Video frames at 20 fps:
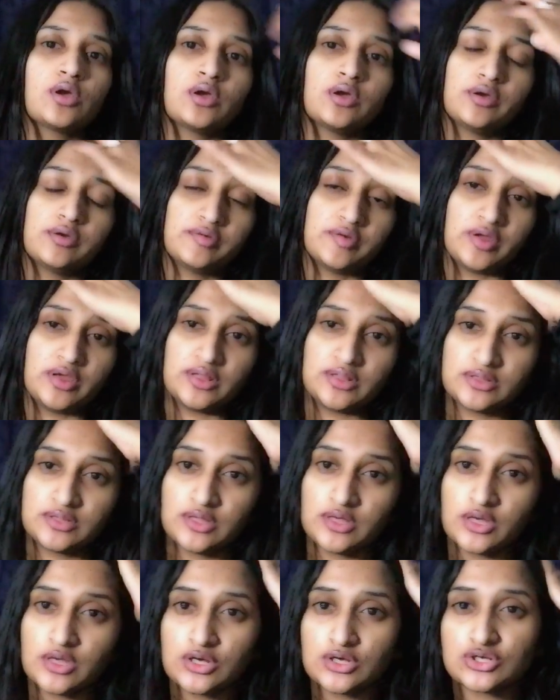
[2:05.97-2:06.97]
Alright,
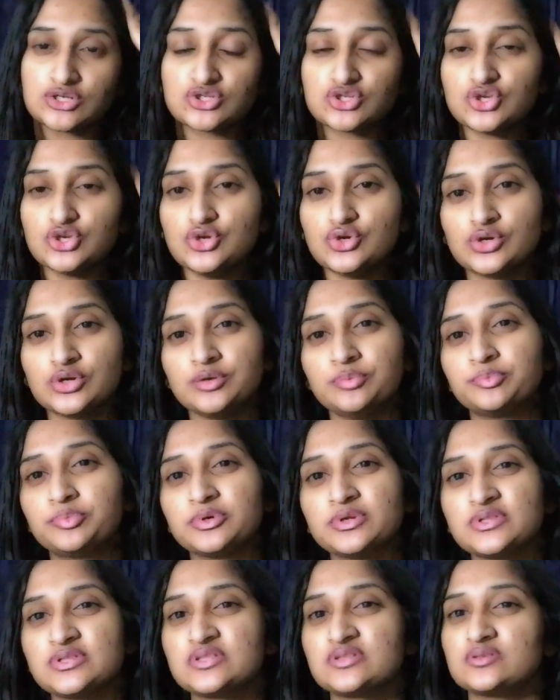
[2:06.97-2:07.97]
so you could
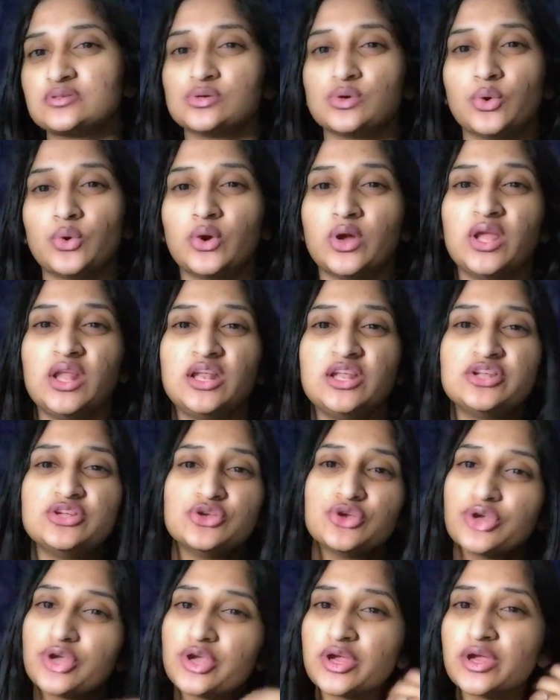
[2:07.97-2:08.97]
put oil in
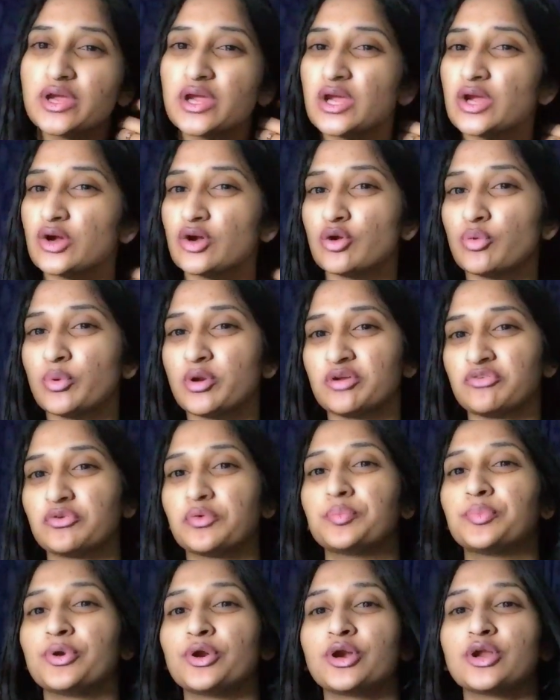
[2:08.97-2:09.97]
your hair or whatever
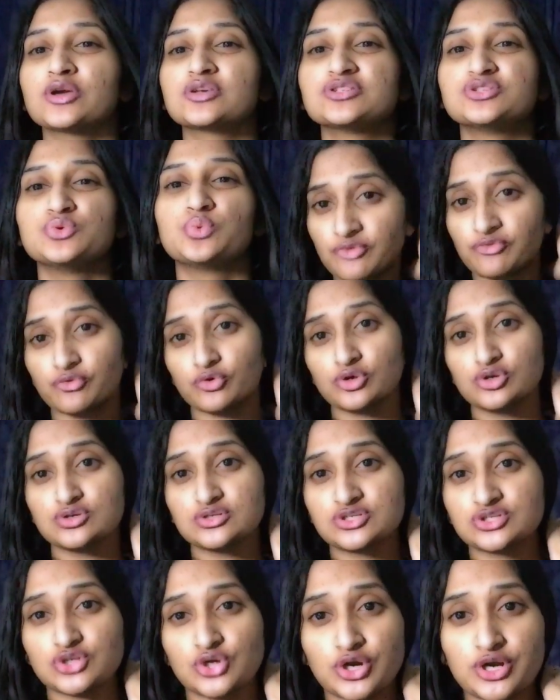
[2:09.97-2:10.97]
products you before you
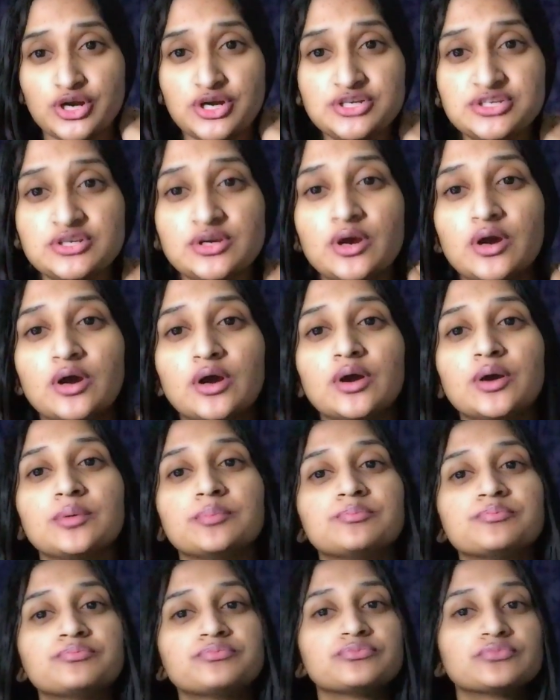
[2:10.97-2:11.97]
start.
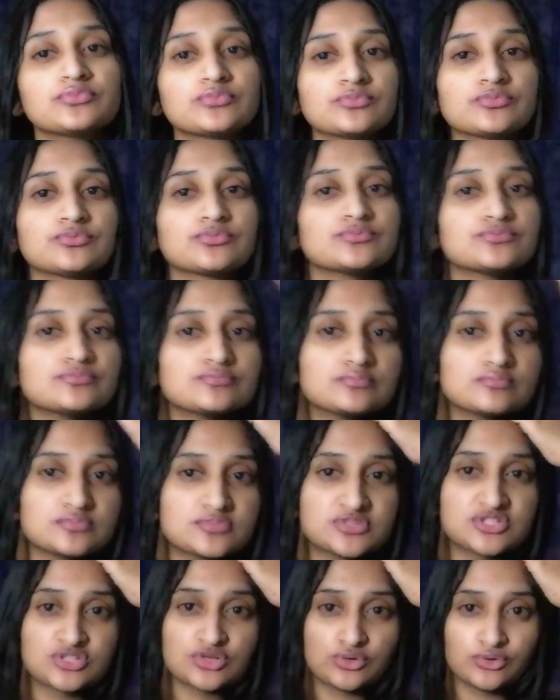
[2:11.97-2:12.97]

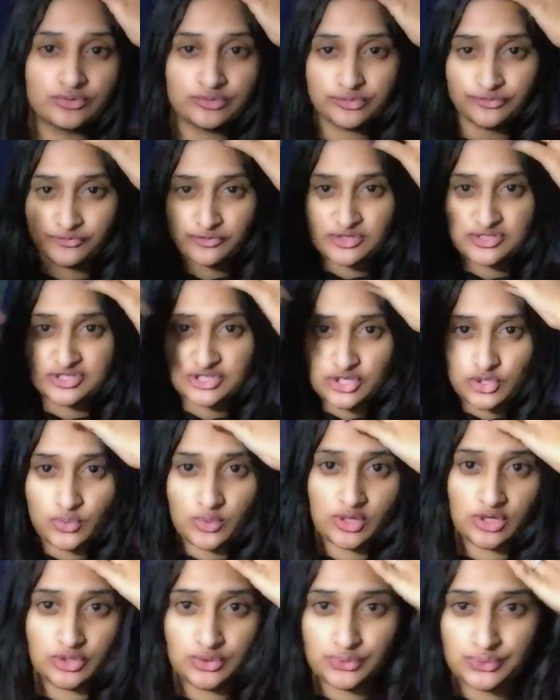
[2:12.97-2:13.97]
So the first thing you
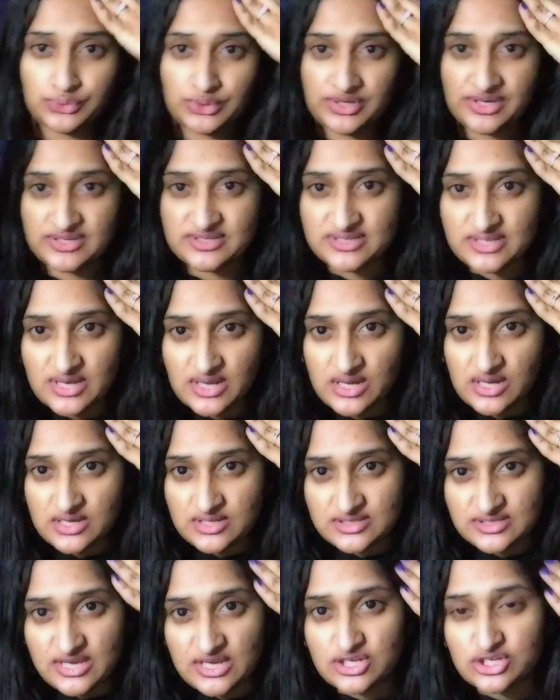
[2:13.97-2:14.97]
want to do is
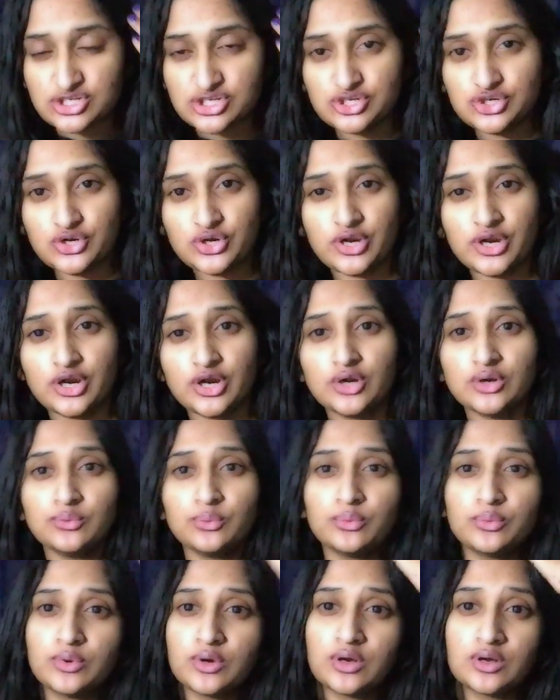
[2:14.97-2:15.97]
section your
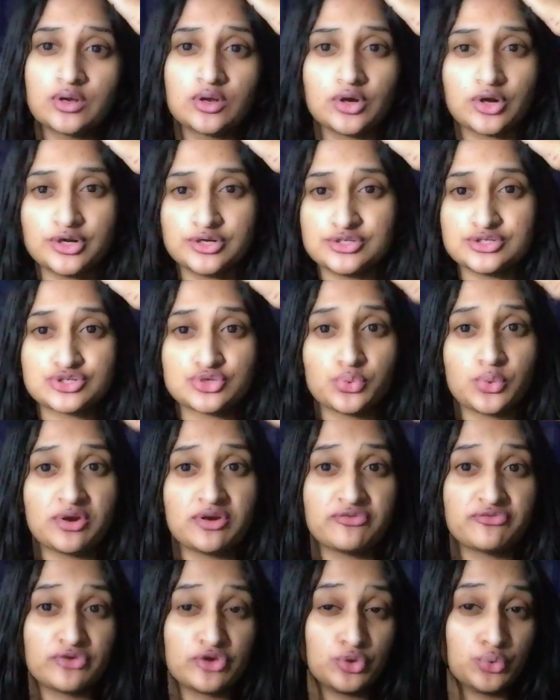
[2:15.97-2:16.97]
hair according to
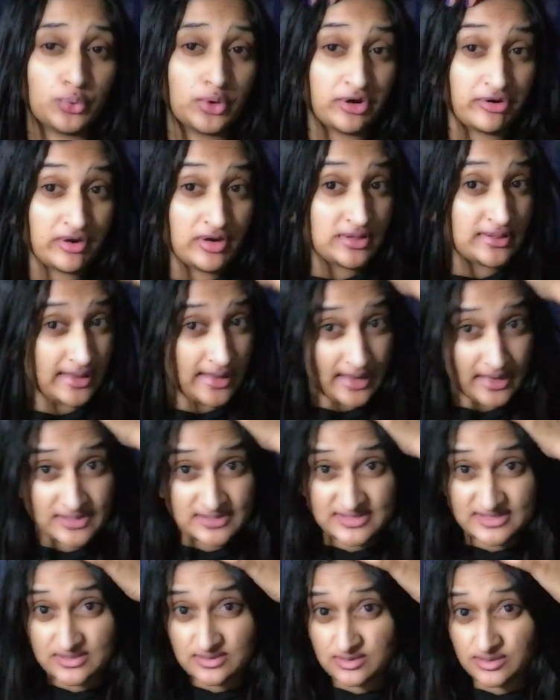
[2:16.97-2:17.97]
wherever you wear it.
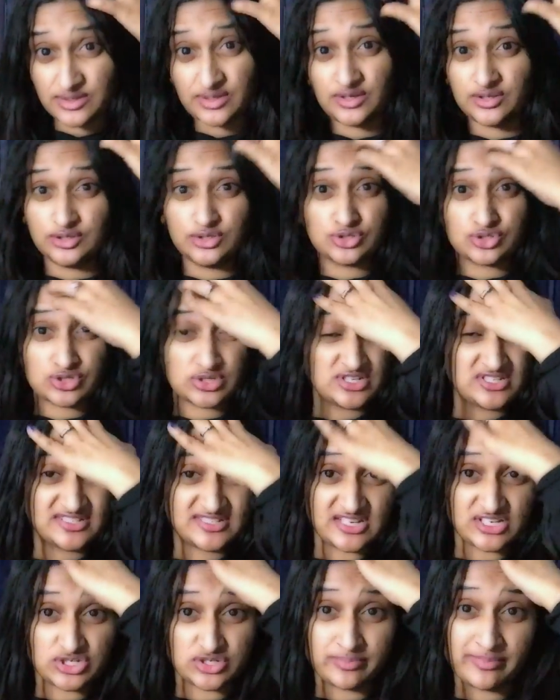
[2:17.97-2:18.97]
I usually
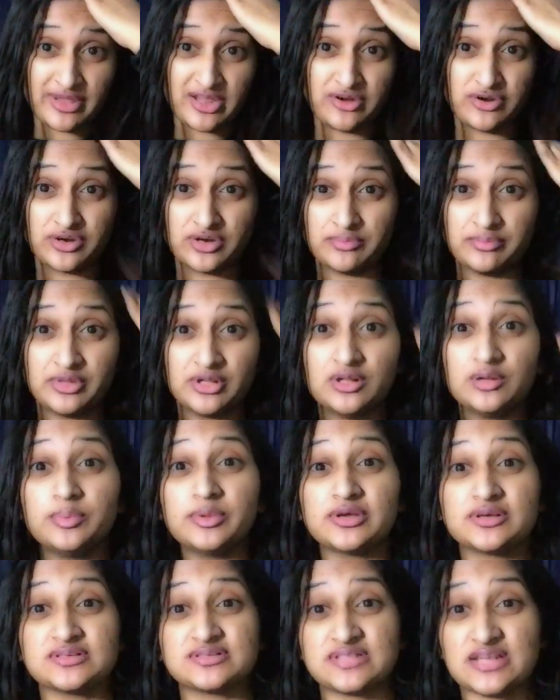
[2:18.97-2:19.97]
section my hair in the middle
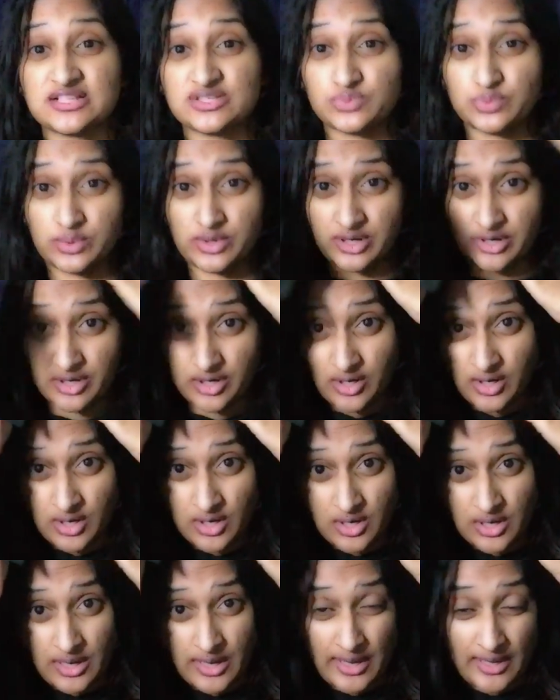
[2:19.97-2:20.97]
because that's where
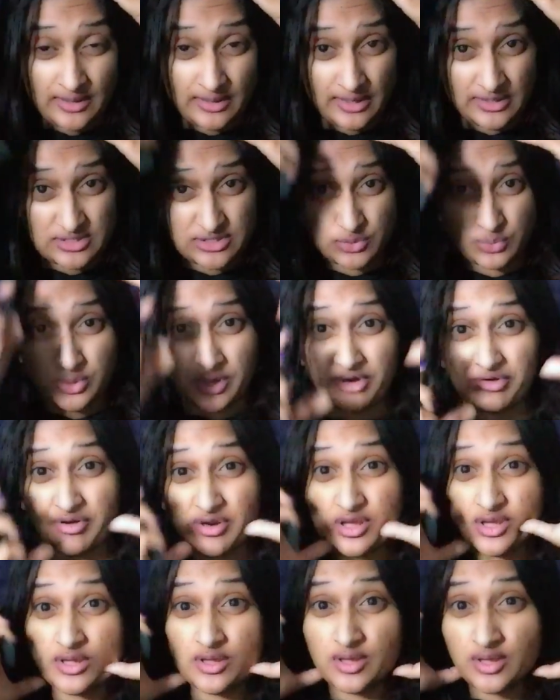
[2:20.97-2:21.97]
I like to wear
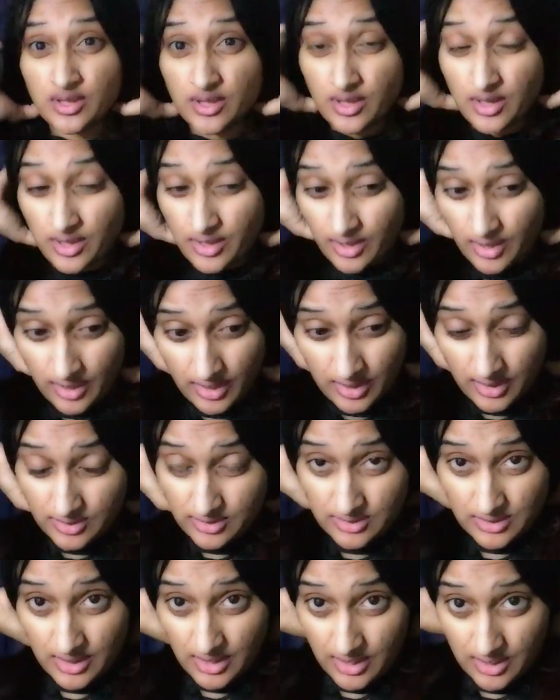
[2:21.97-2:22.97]
it.
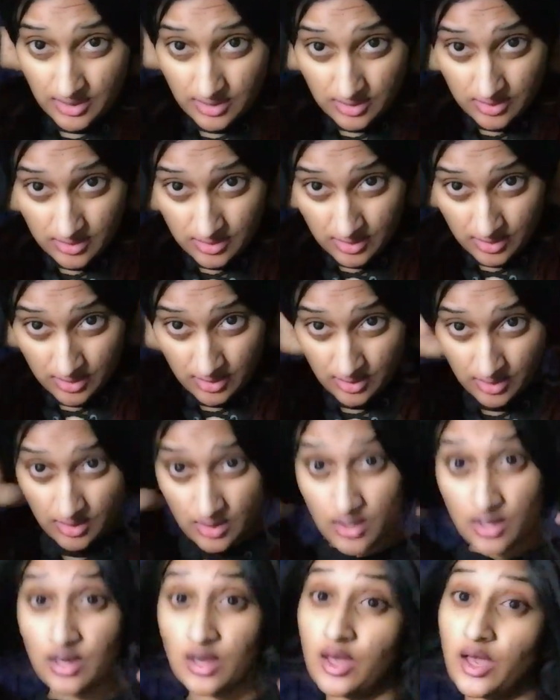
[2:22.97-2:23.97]
And then
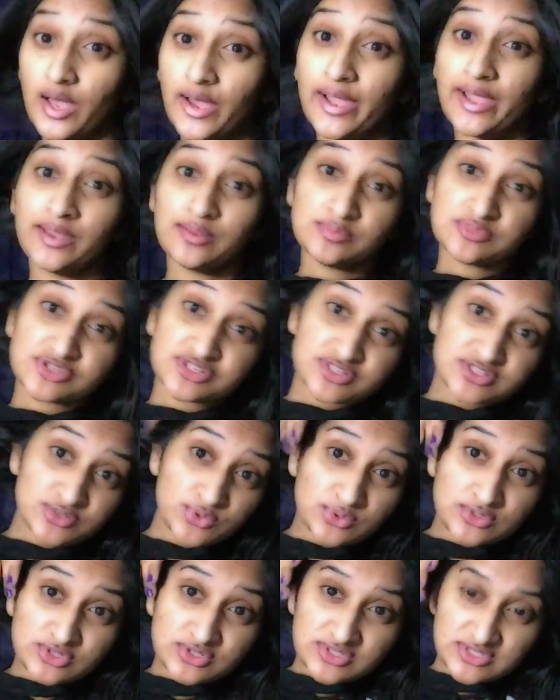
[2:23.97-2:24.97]
I'm just
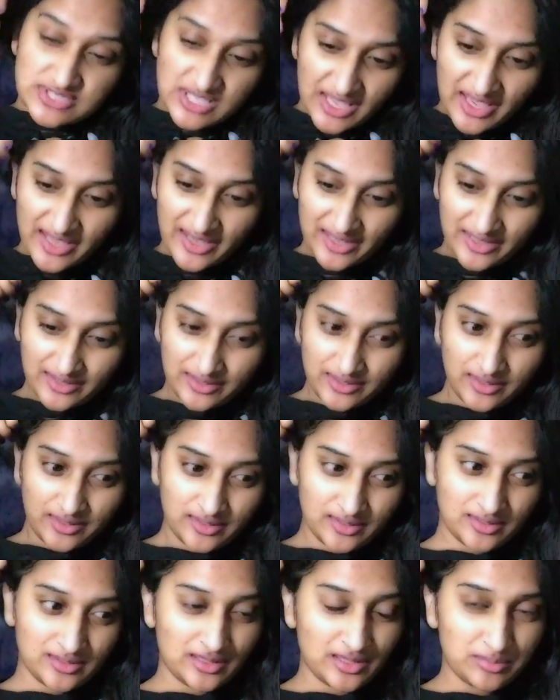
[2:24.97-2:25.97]
going to tie,
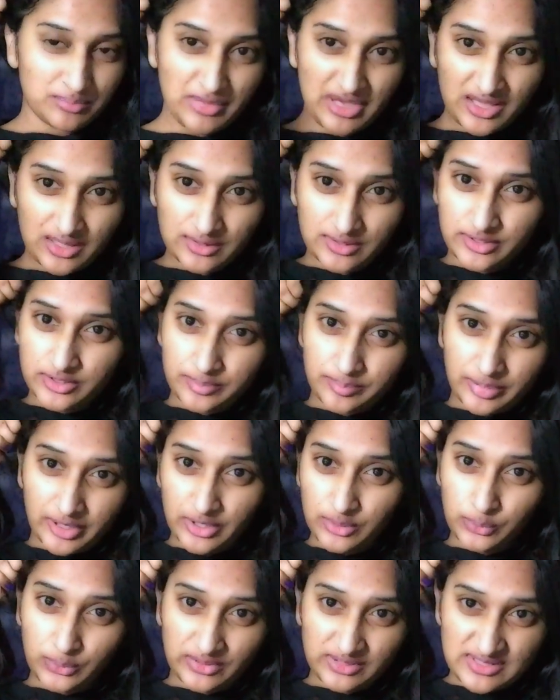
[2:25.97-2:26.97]
like make a little
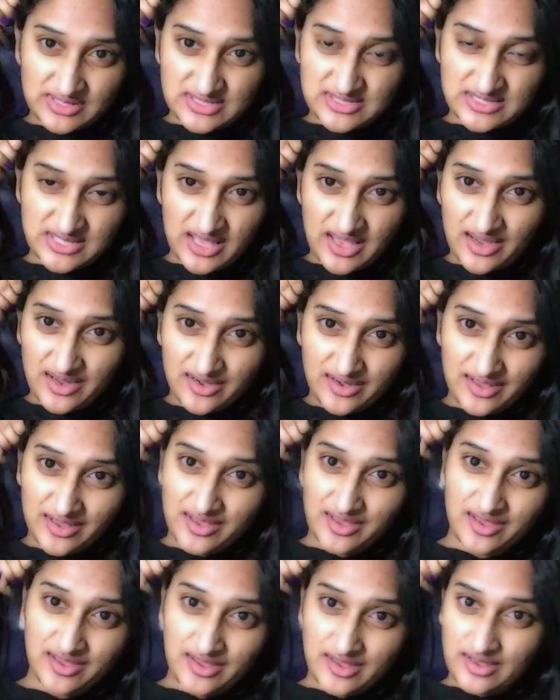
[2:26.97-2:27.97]
bun with this side,
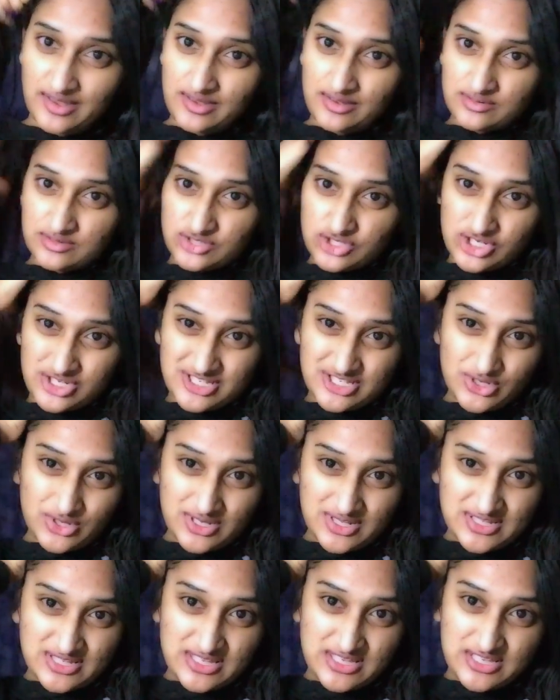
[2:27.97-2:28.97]
just so
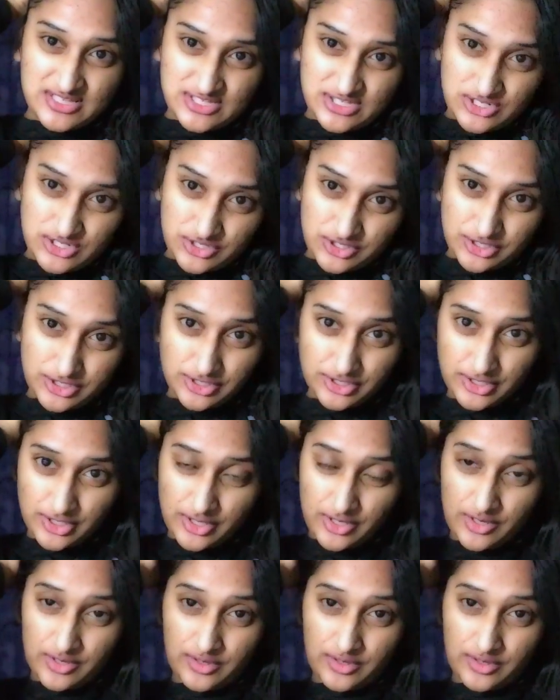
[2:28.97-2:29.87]
it's easier.